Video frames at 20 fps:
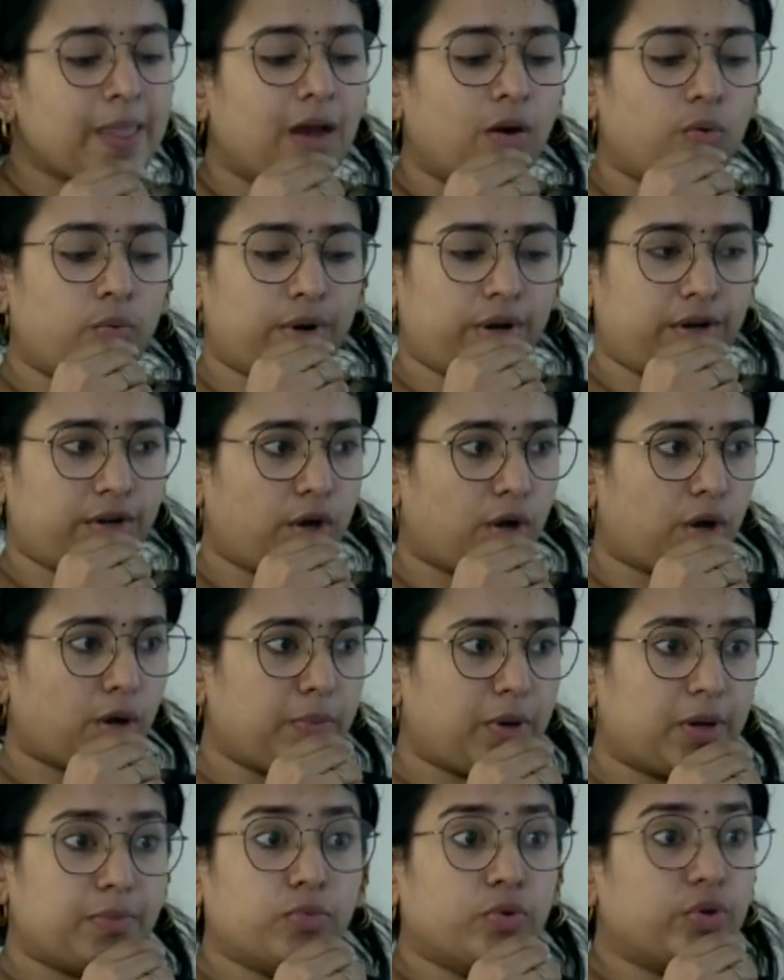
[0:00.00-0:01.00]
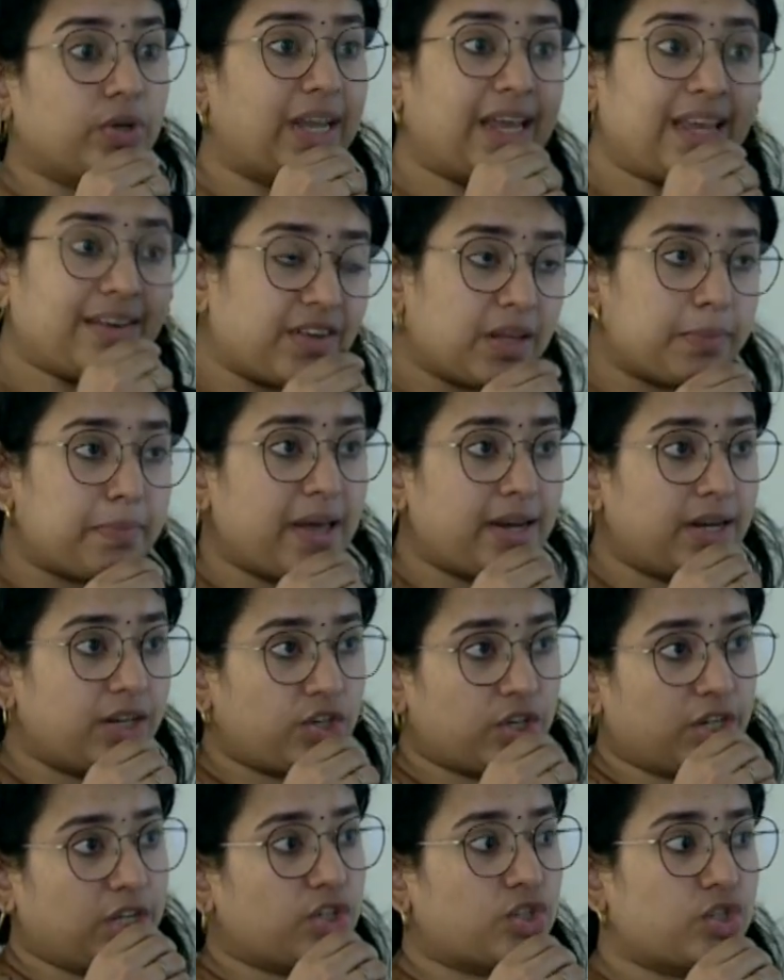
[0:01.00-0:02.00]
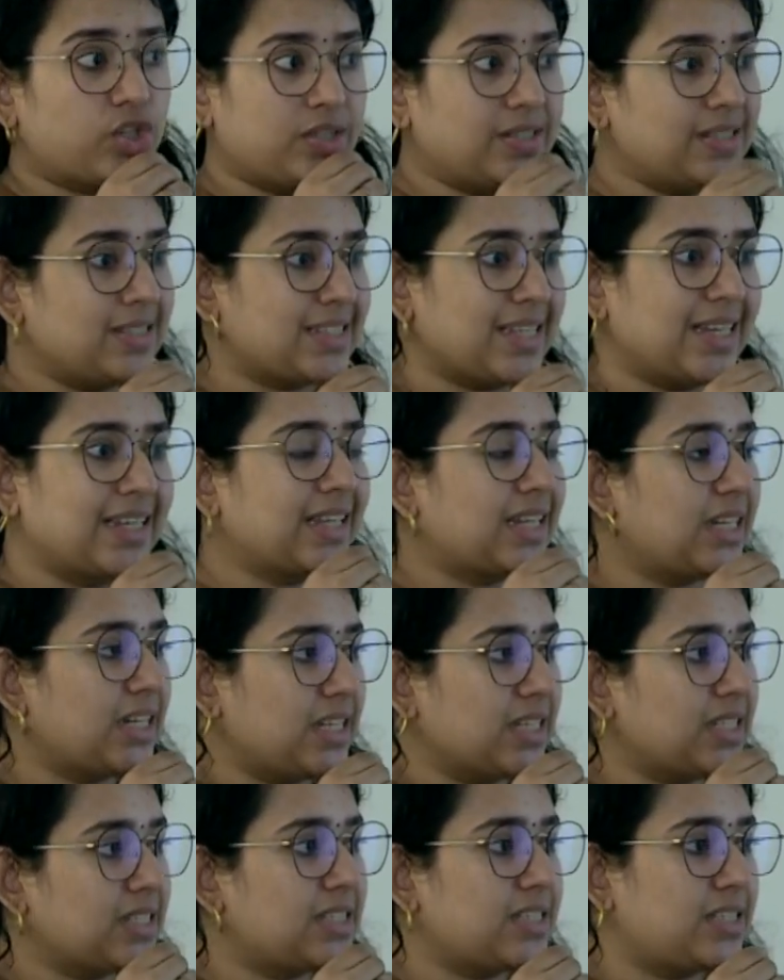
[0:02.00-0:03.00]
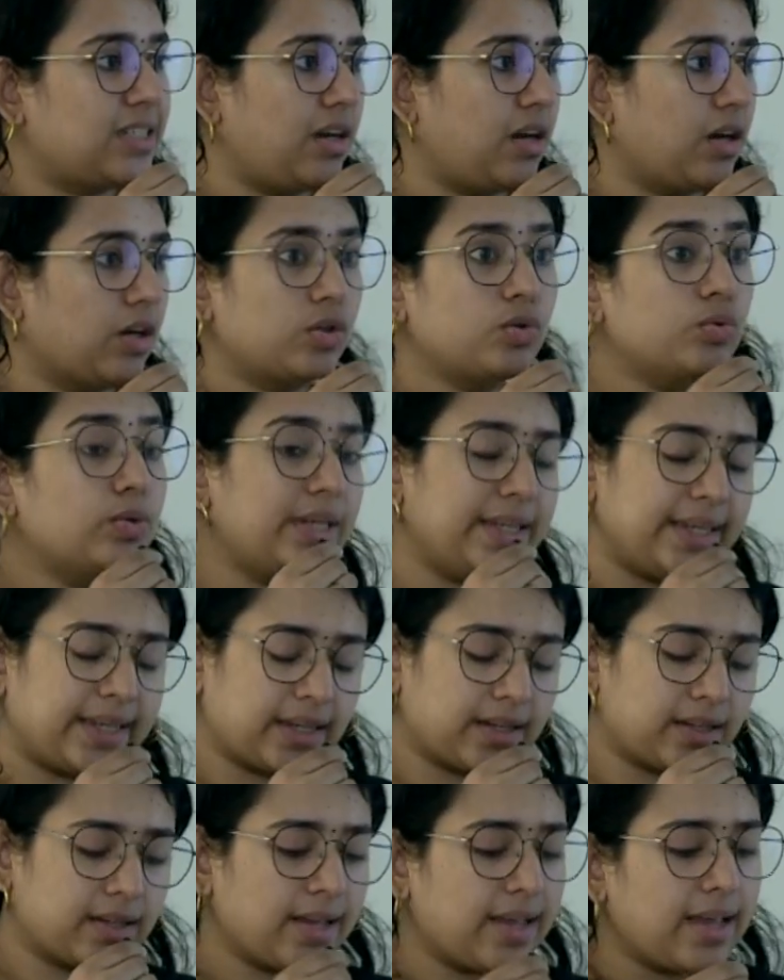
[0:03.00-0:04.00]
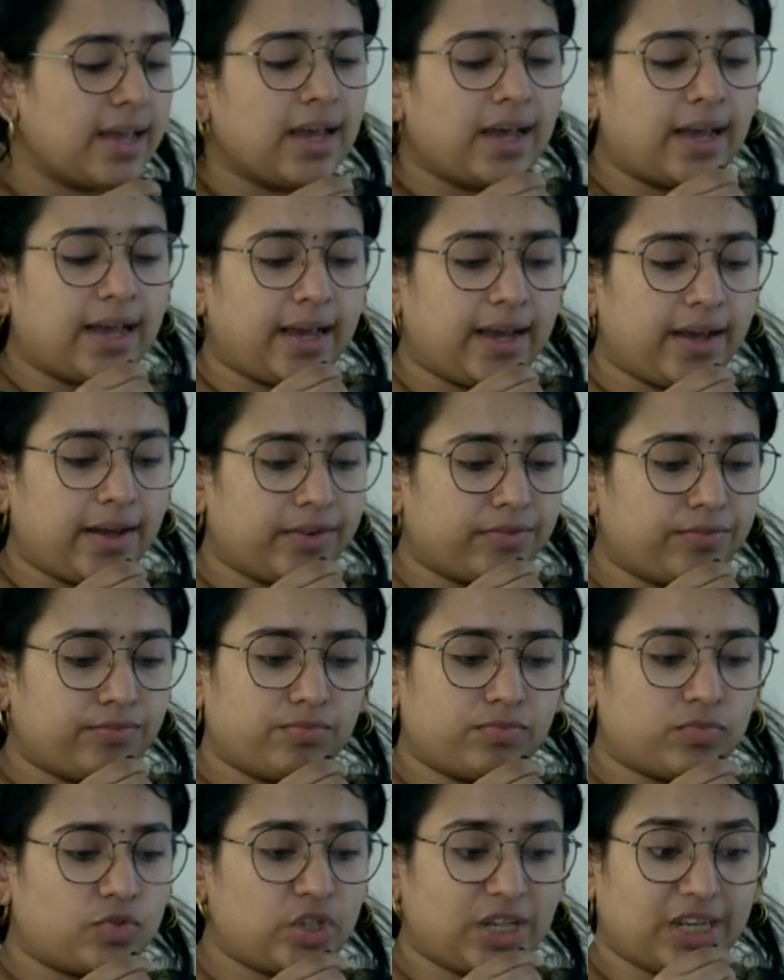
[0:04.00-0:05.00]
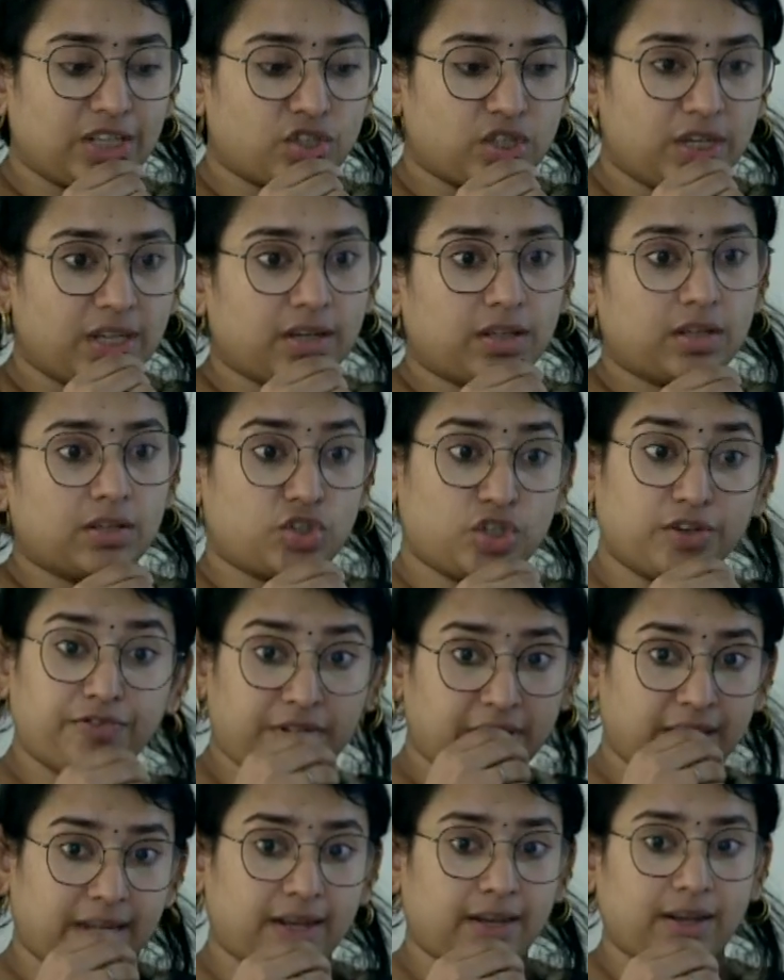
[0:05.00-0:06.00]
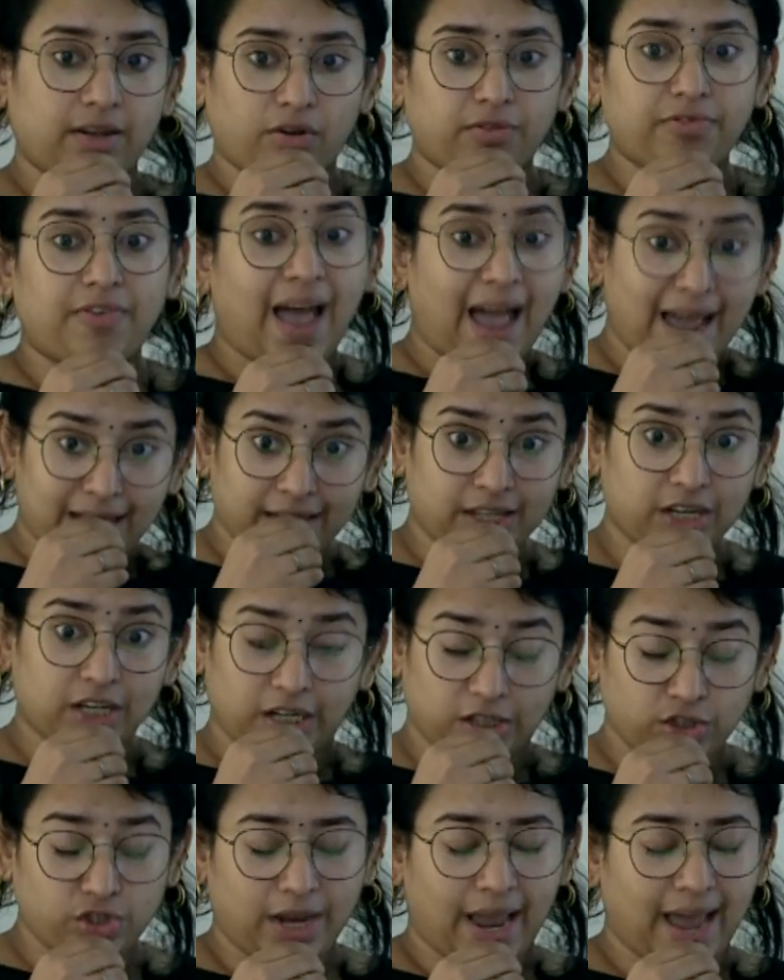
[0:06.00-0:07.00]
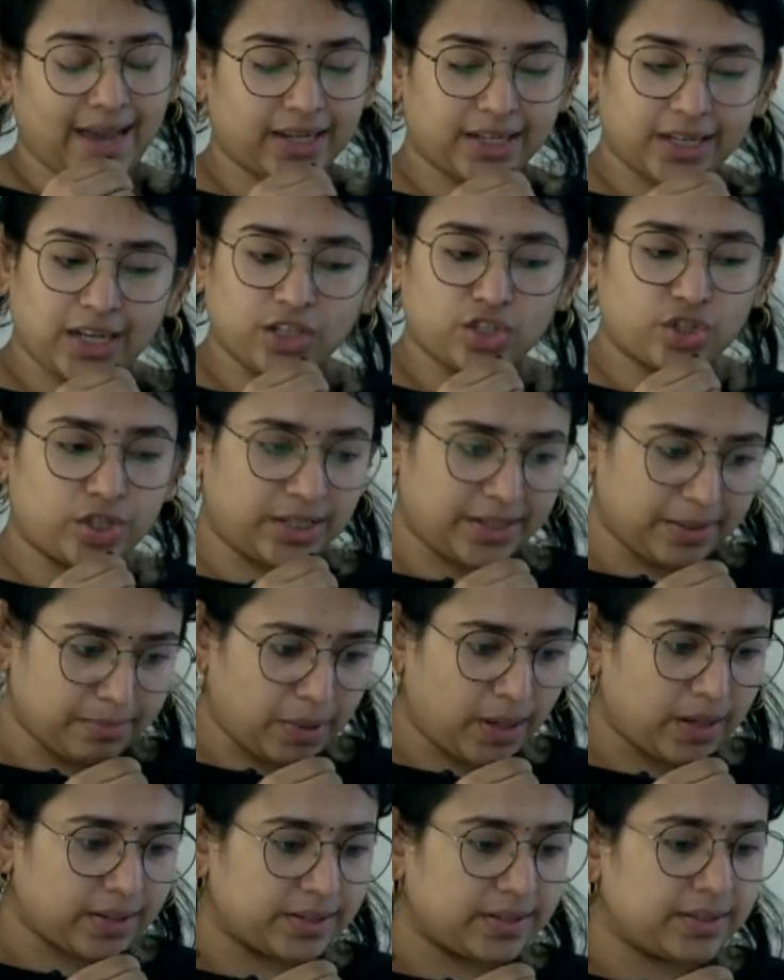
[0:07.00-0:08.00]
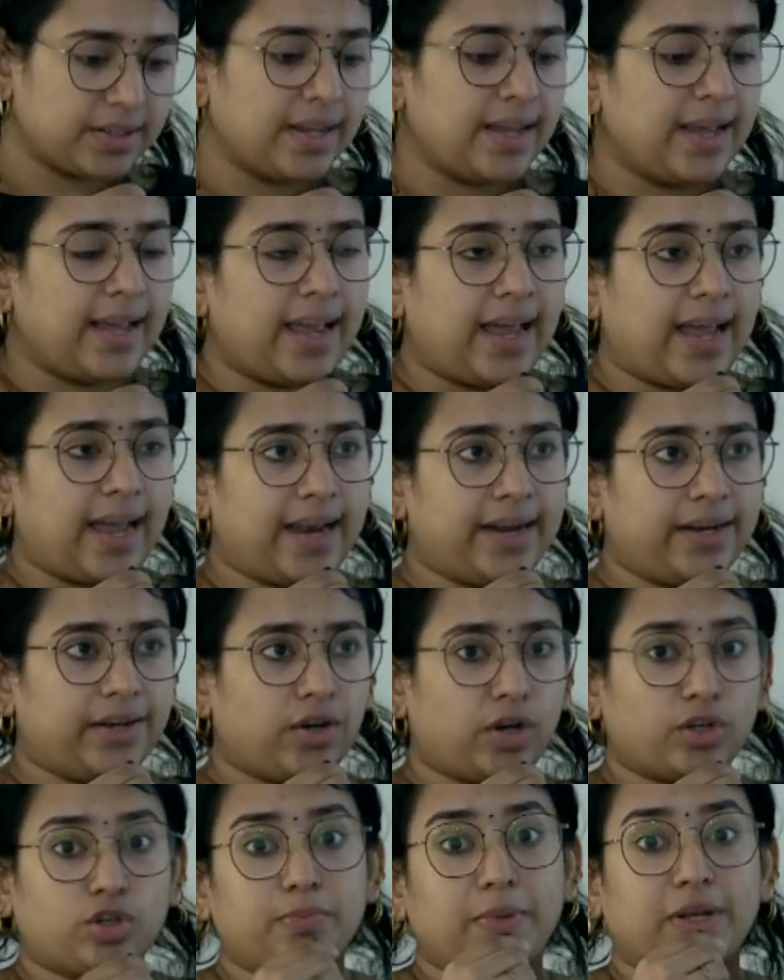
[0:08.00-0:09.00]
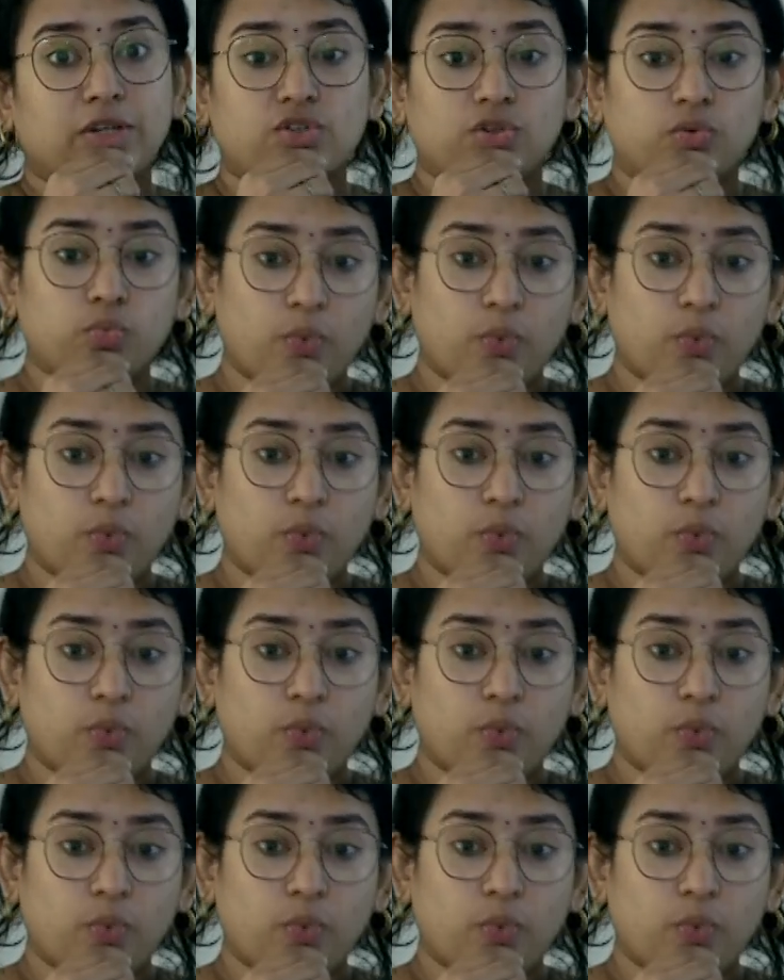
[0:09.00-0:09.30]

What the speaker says: We're talking about more EV penetrations, increased cooling, shifting of agricultural demand, and not to mention